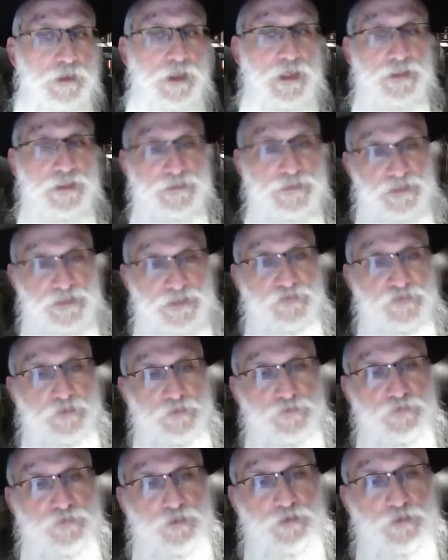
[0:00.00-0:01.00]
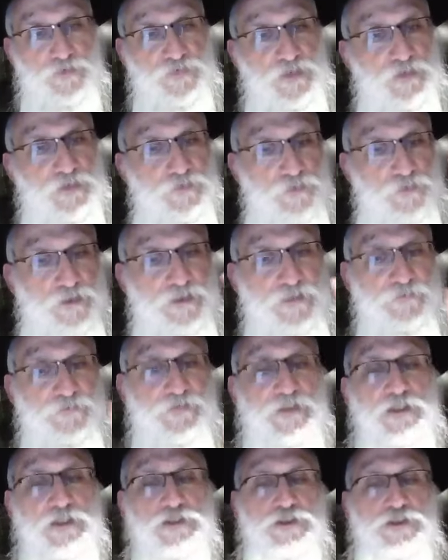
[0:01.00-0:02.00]
And that's how the Zohar says the
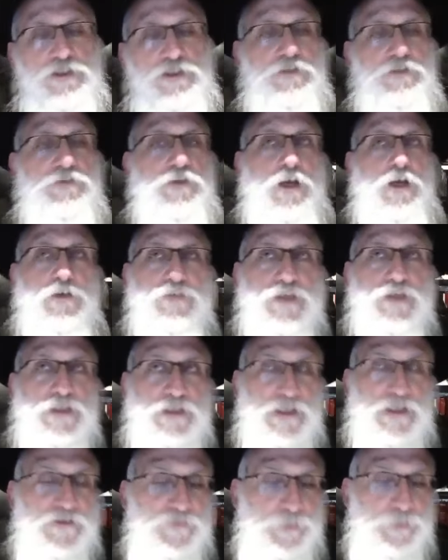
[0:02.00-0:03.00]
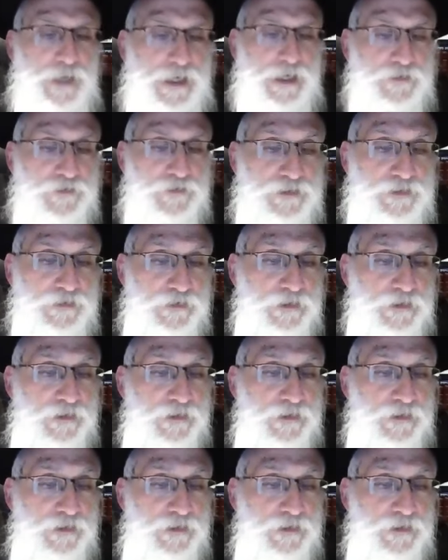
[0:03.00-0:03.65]
definition of kaved leiv pare,